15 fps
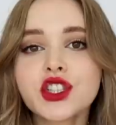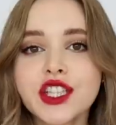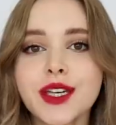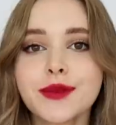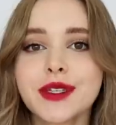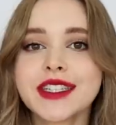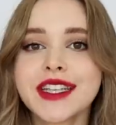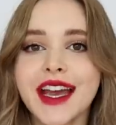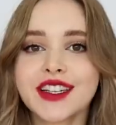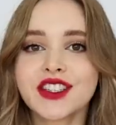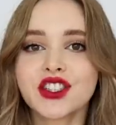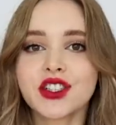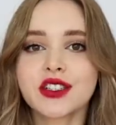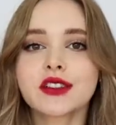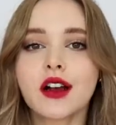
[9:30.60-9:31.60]
shapes and
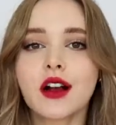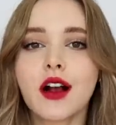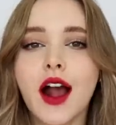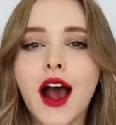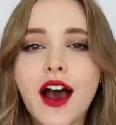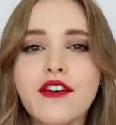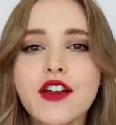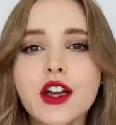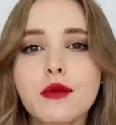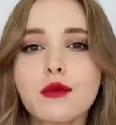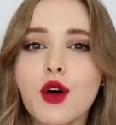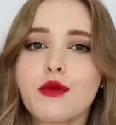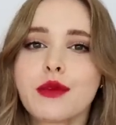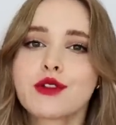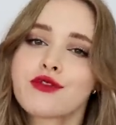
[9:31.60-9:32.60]
textures are having a
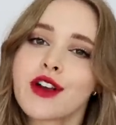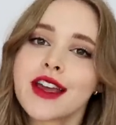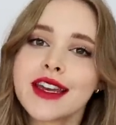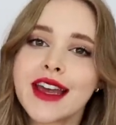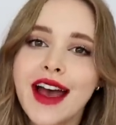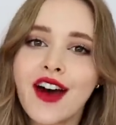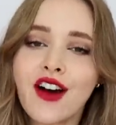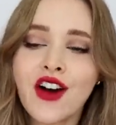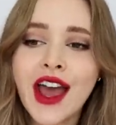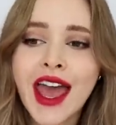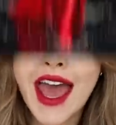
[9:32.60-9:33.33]
moment right now,